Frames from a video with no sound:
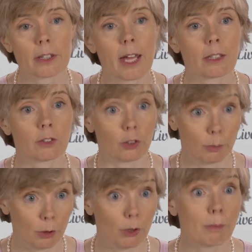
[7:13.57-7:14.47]
that
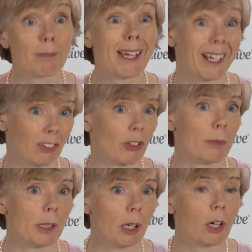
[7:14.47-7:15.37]
subgroup may actually
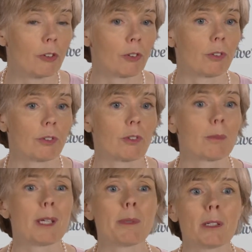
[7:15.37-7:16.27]
be larger, so there
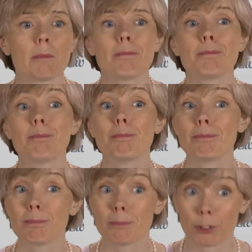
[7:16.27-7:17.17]
may be a
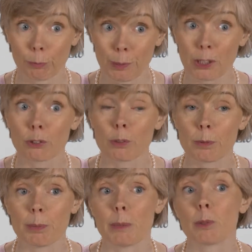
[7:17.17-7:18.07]
much bigger group
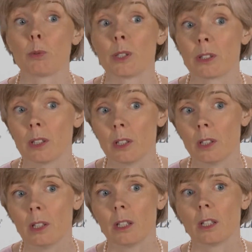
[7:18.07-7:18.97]
of people with
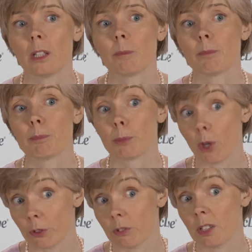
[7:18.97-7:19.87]
um,
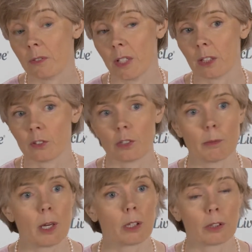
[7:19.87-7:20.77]
broader defects in
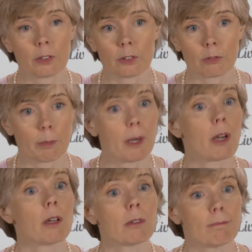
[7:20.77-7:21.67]
homologous
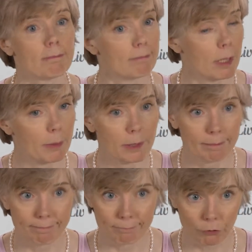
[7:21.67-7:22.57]
repair, maybe
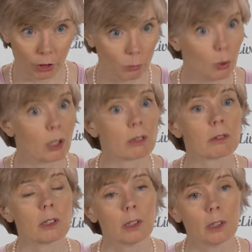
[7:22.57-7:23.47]
check one,